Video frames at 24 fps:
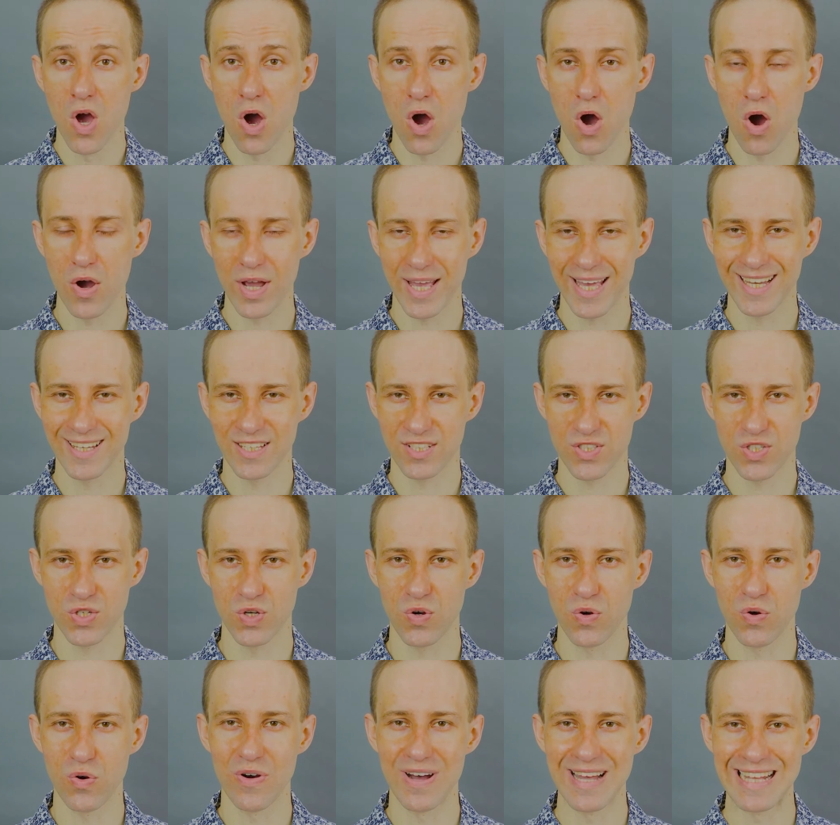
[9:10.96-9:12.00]
Okay,
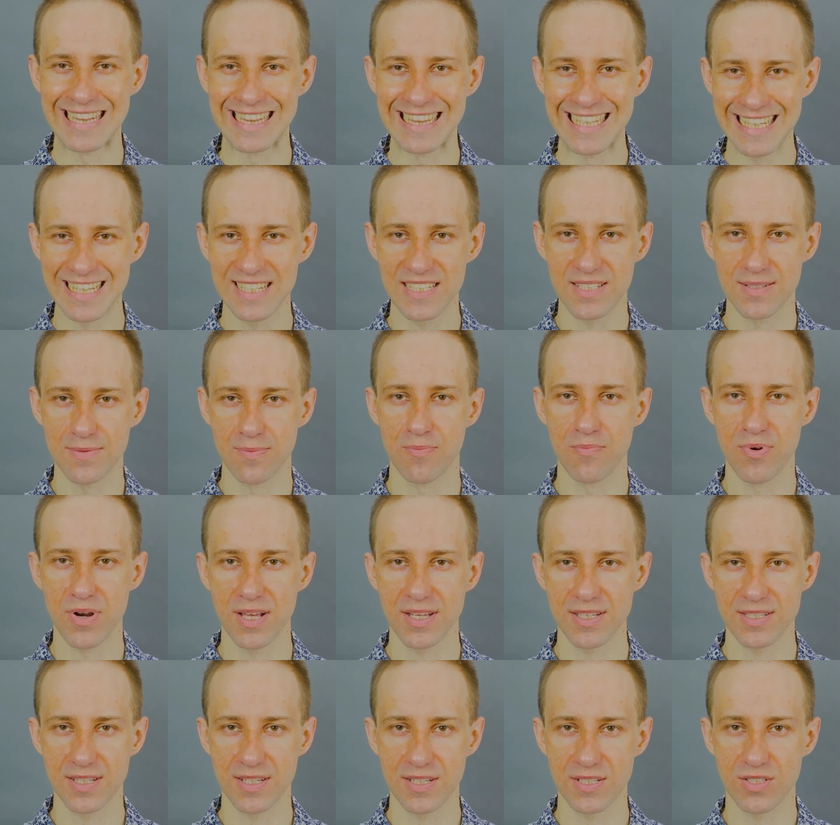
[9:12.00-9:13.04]
so this
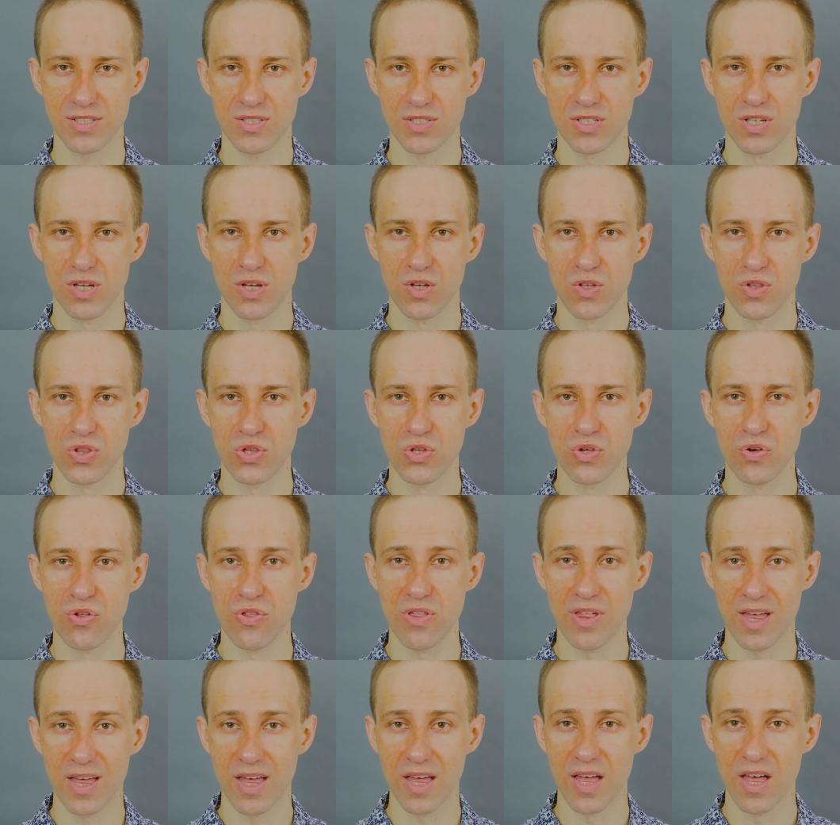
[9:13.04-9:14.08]
brings us to
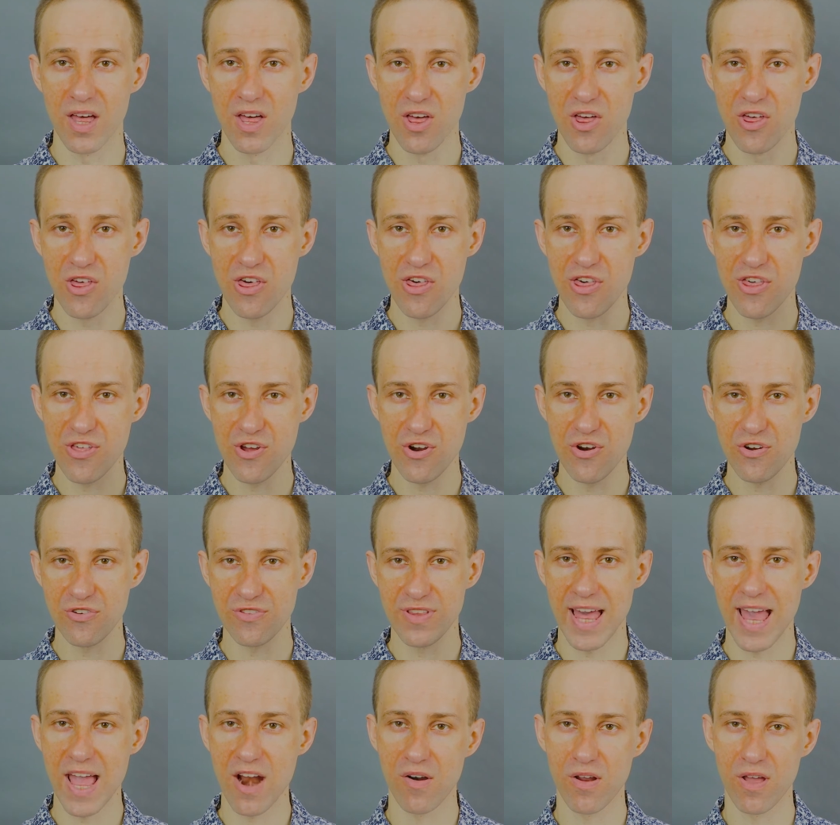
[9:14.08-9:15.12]
the
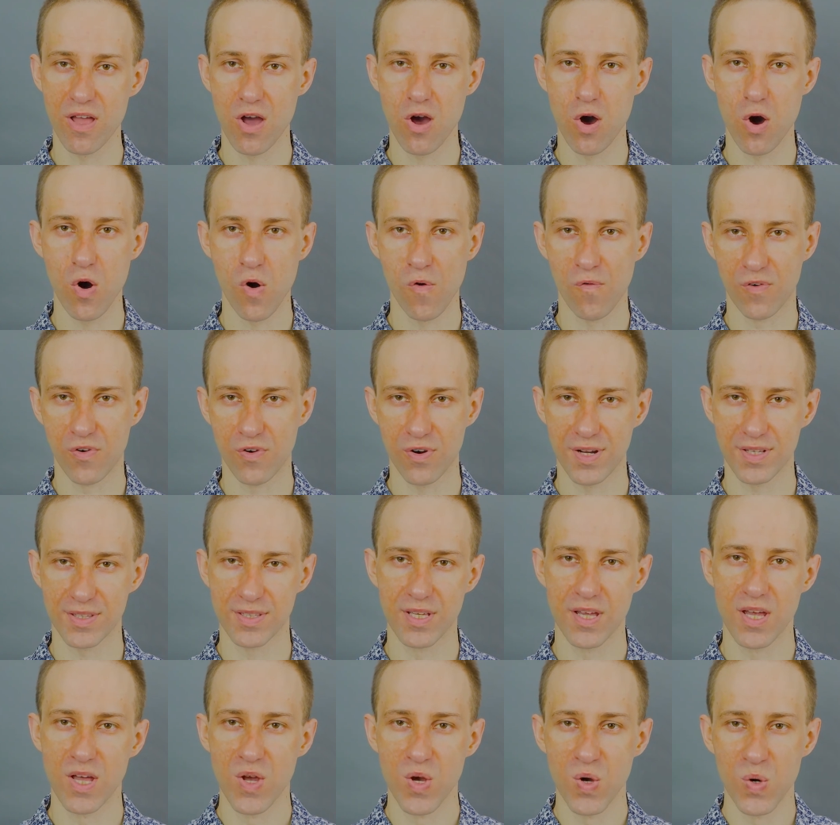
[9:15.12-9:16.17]
third area of grit,
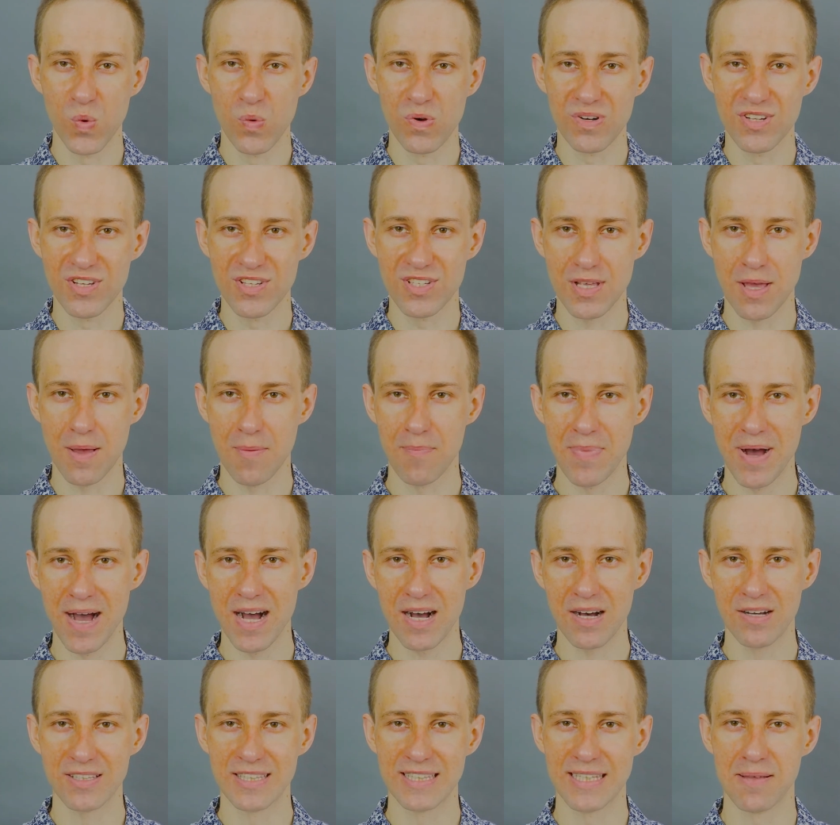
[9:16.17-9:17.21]
which is
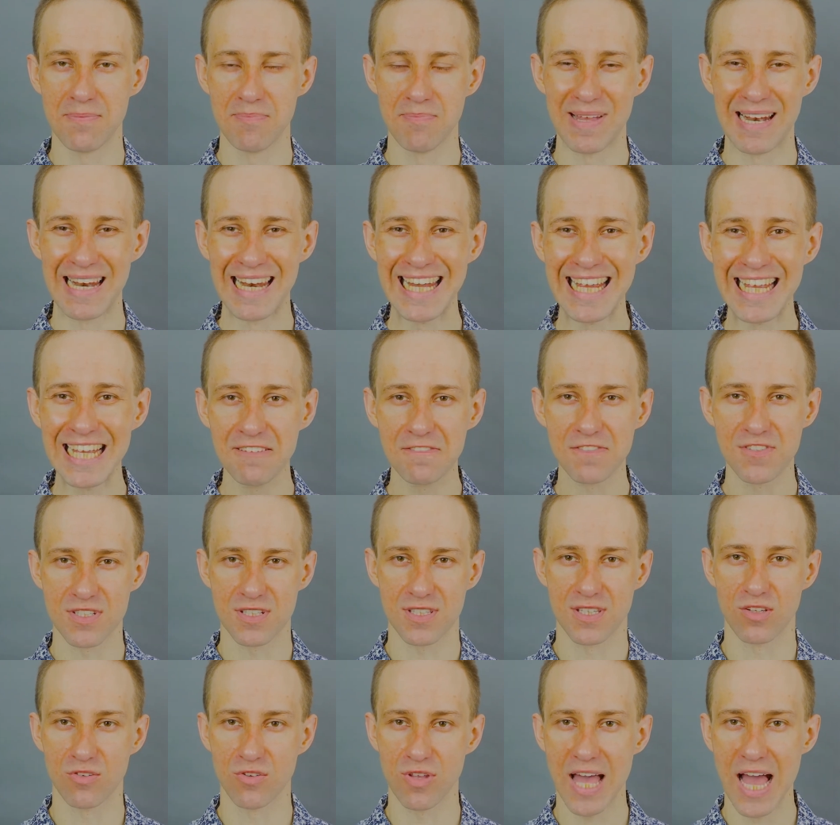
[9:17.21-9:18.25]
about the beliefs
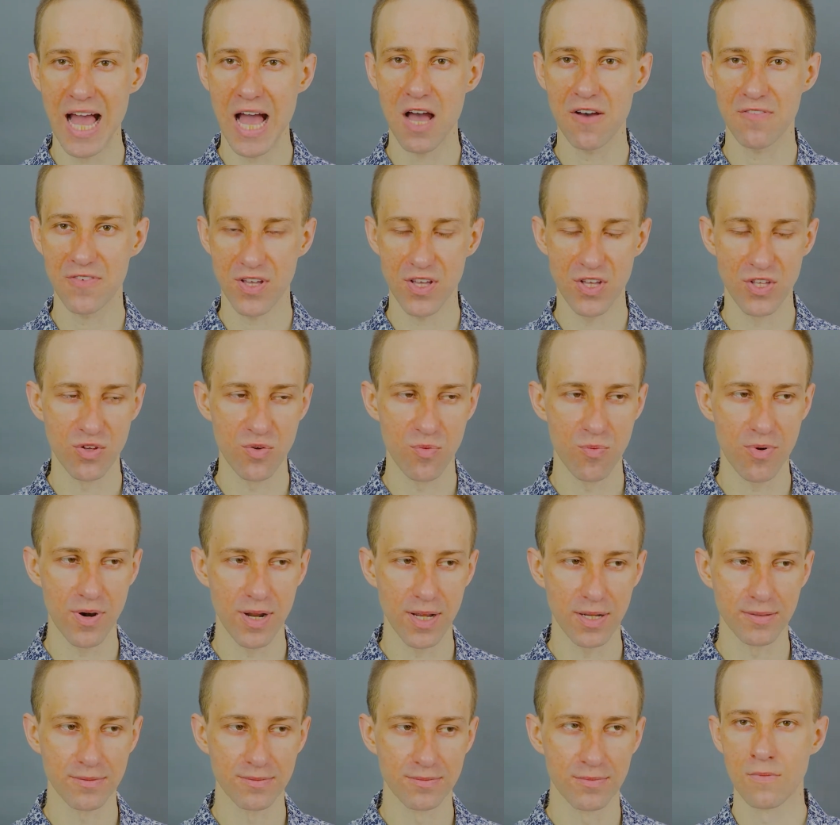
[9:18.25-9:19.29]
that you have in your brain.